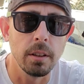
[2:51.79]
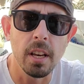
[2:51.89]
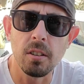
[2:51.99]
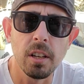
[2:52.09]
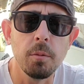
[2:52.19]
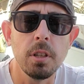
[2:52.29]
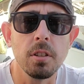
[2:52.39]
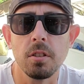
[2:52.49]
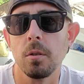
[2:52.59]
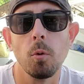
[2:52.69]
and that'll give me
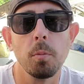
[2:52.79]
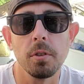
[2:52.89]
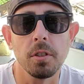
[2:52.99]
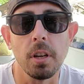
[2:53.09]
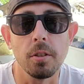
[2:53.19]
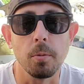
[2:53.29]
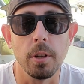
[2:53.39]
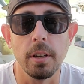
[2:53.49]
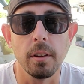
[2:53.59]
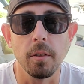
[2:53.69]
just a more precise
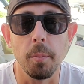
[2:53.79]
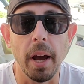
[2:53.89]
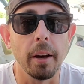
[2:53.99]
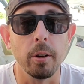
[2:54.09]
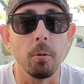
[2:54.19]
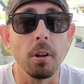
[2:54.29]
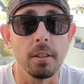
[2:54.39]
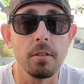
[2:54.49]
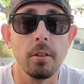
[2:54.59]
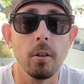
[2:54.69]
reading of the battery while
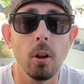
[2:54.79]
it's under